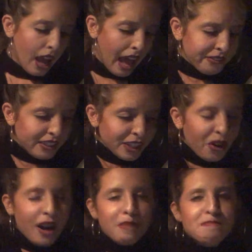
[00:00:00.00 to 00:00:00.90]
I feel like
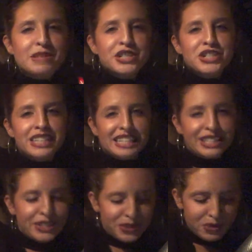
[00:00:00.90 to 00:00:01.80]
you're on a mission
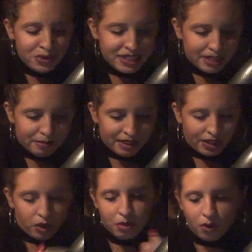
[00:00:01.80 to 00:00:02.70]
to do
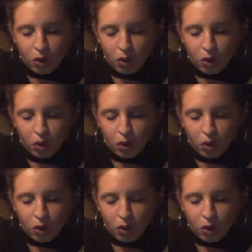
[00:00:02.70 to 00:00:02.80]
something or,